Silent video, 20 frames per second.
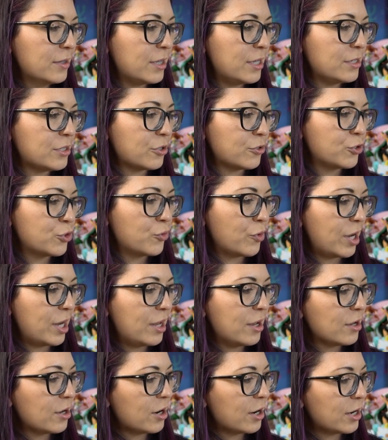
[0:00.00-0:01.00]
These are
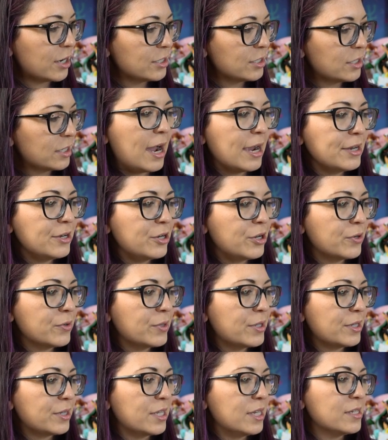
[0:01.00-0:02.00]
trading cards. I know
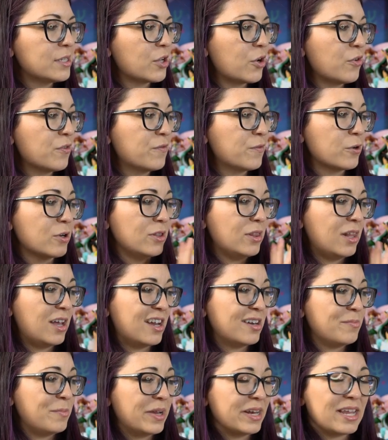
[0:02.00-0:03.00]
that these go for a
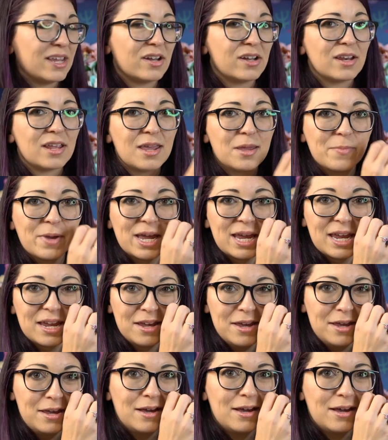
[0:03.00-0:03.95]
lot of money on eBay.